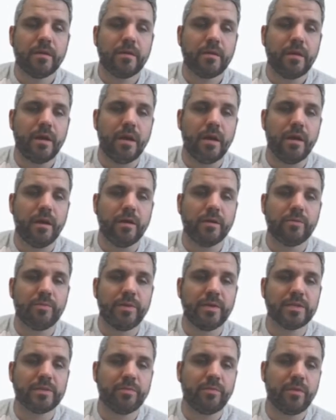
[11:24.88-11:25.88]

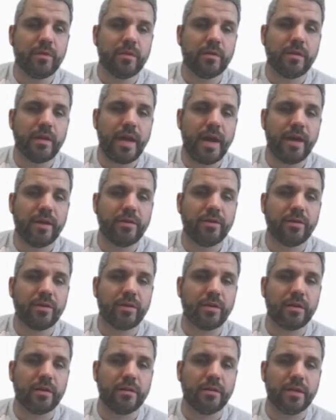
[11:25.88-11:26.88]
depends upon how you're
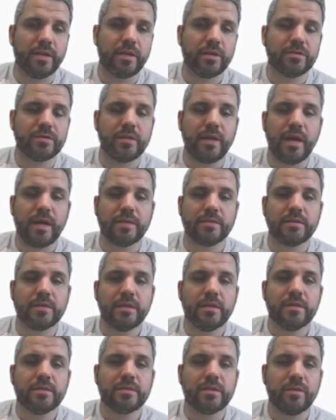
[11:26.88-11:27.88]
going to link your slides.
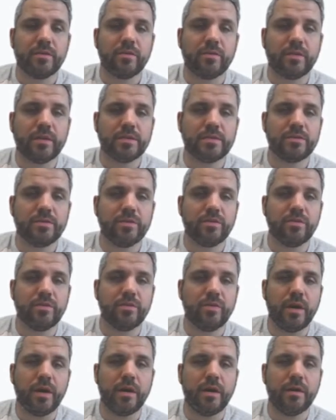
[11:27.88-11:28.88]
So let's
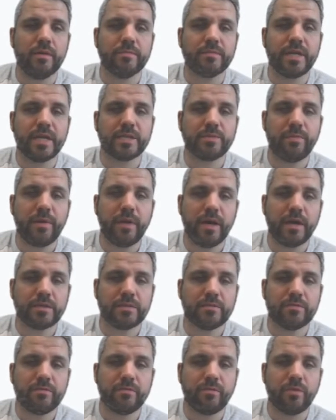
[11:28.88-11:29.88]
do text
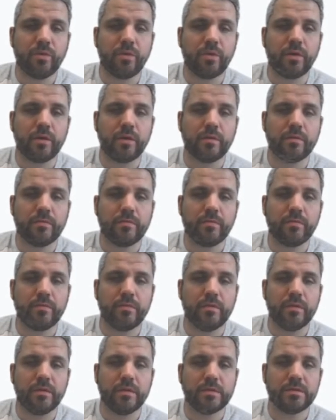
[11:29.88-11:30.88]
box for
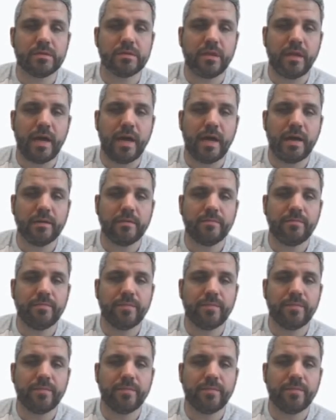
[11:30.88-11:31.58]
this slide.